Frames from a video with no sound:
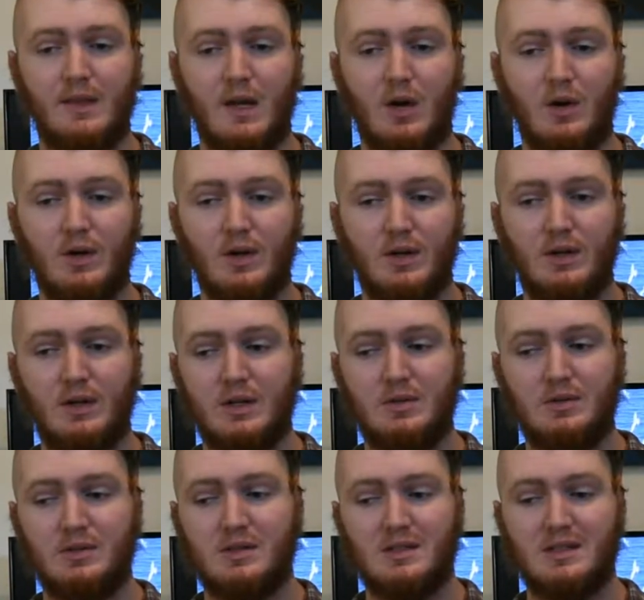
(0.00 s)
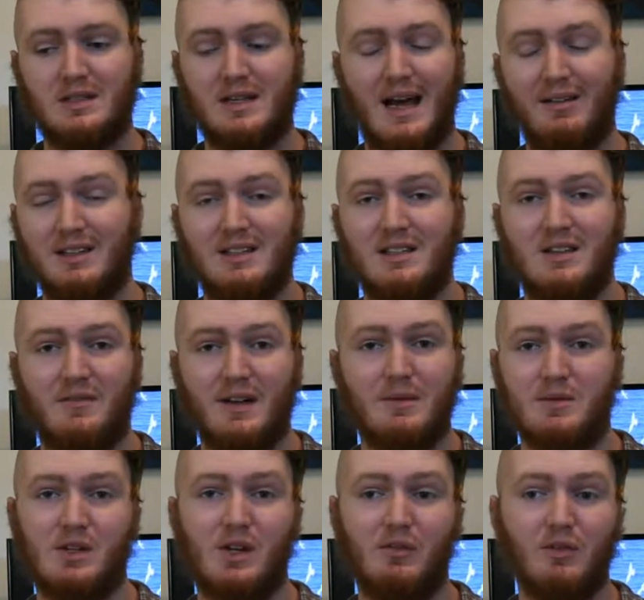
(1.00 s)
They aren't used to having to defend
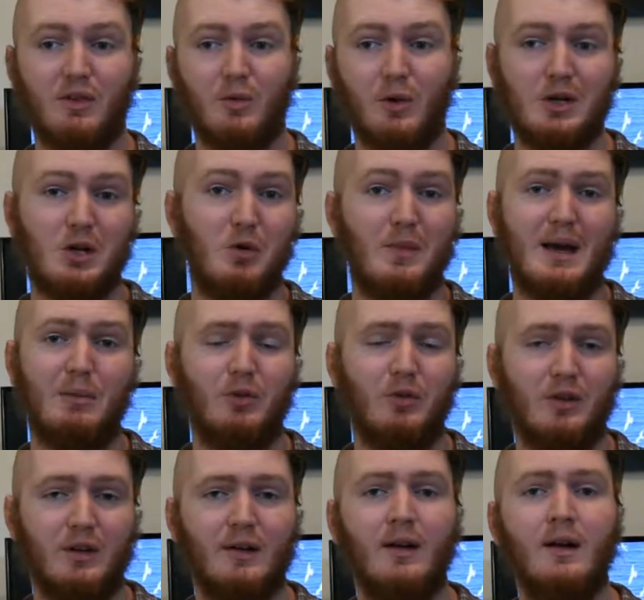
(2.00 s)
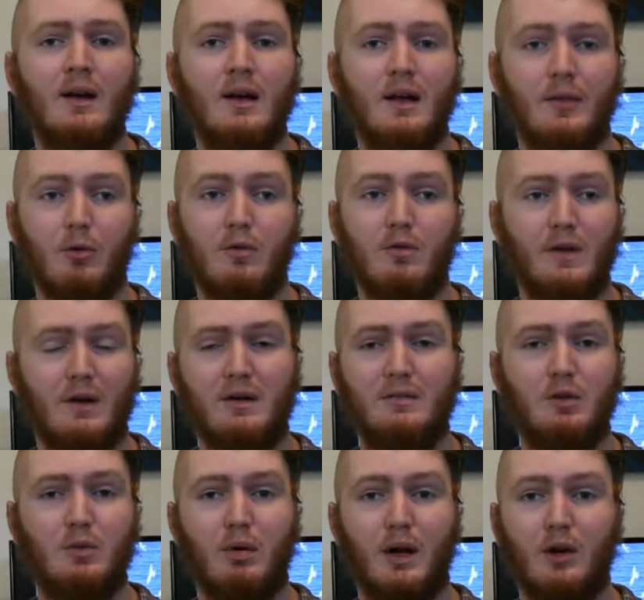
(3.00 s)
themselves. There were no mammals here. There were very
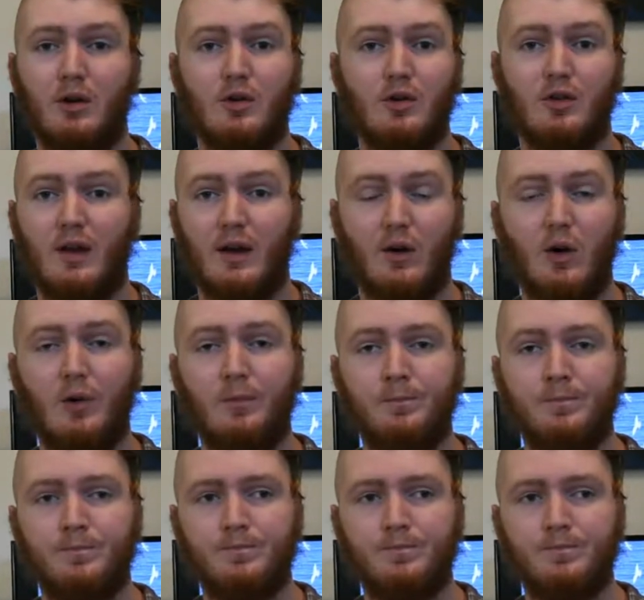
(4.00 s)
few predators at all.